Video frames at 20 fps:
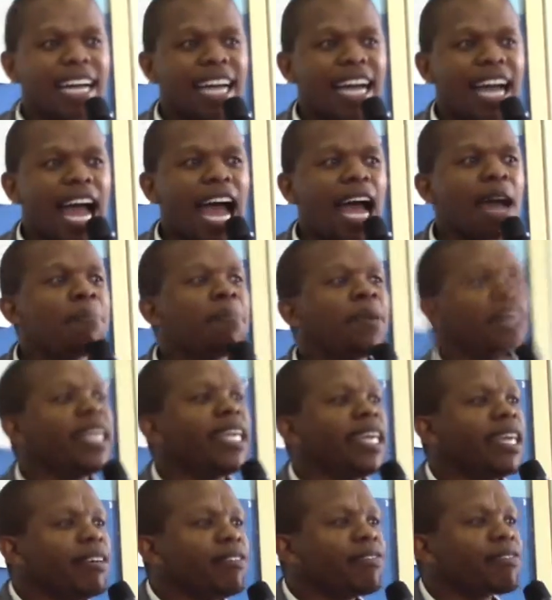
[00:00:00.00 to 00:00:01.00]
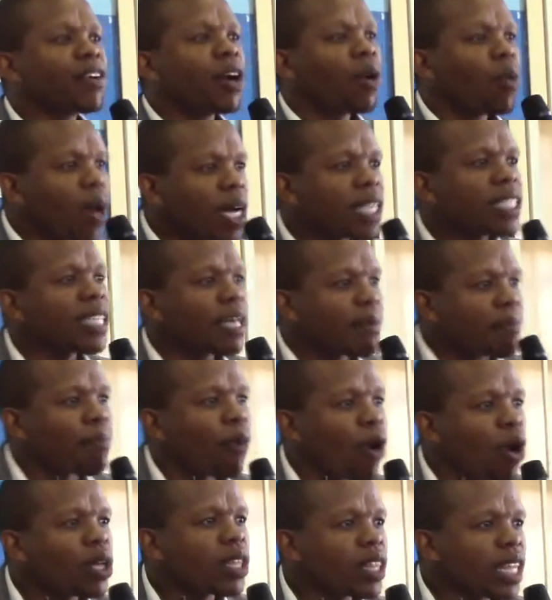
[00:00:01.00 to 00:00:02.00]
I believe what the
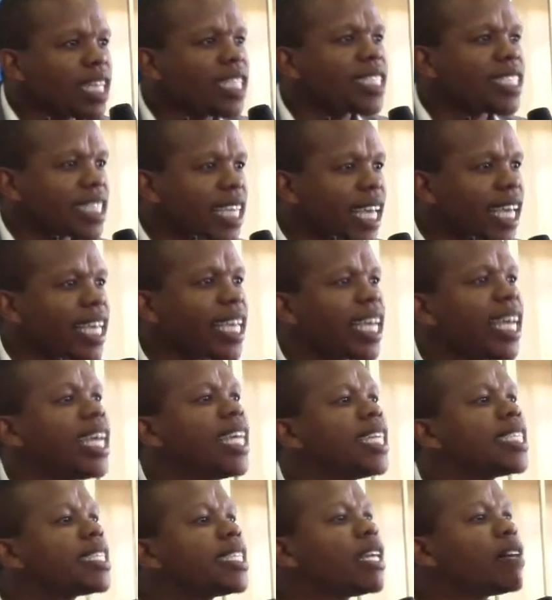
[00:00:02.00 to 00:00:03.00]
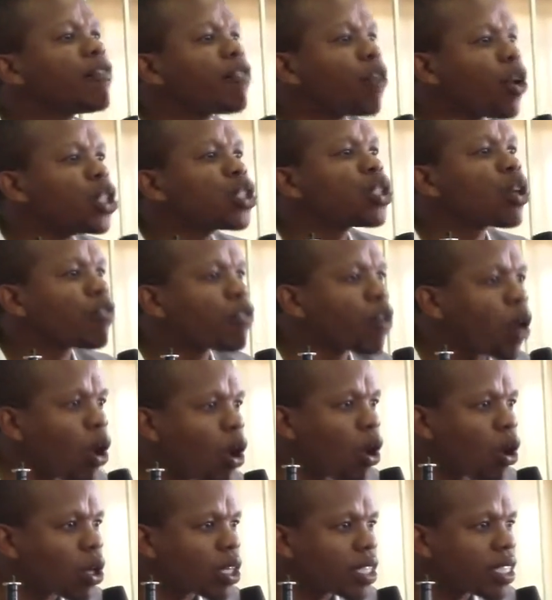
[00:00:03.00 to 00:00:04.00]
author is saying, it's the voice of
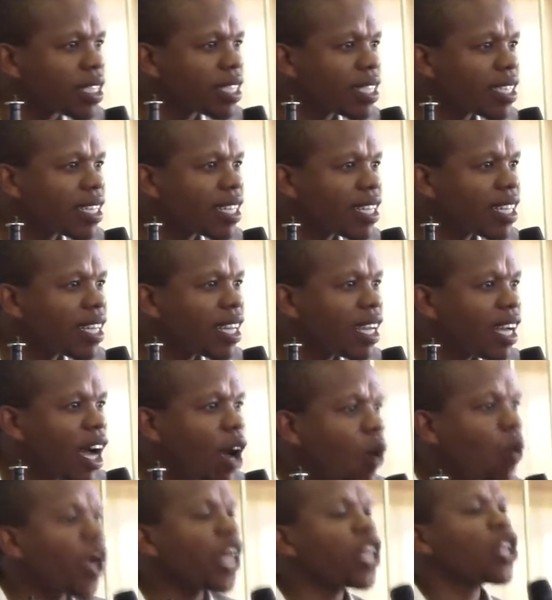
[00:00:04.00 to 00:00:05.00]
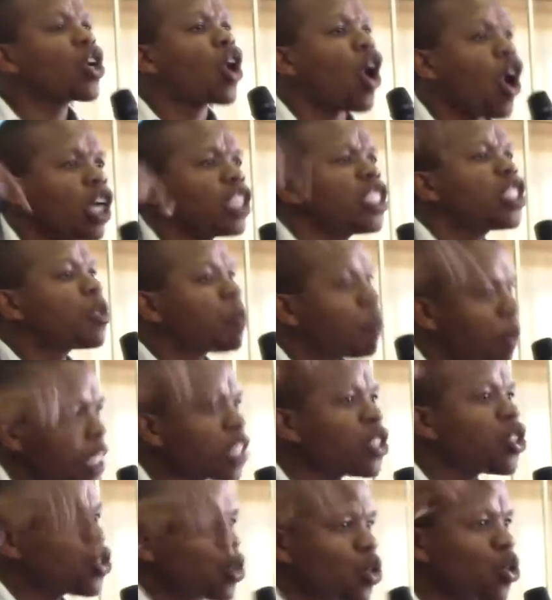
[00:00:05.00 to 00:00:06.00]
God. When God
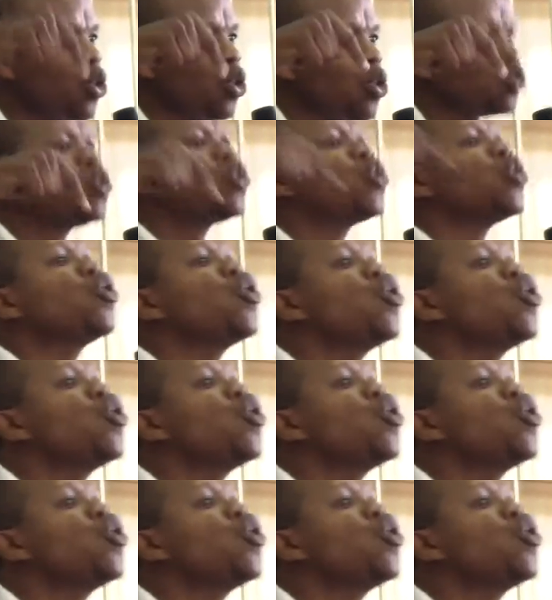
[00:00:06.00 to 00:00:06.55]
speaks to you, do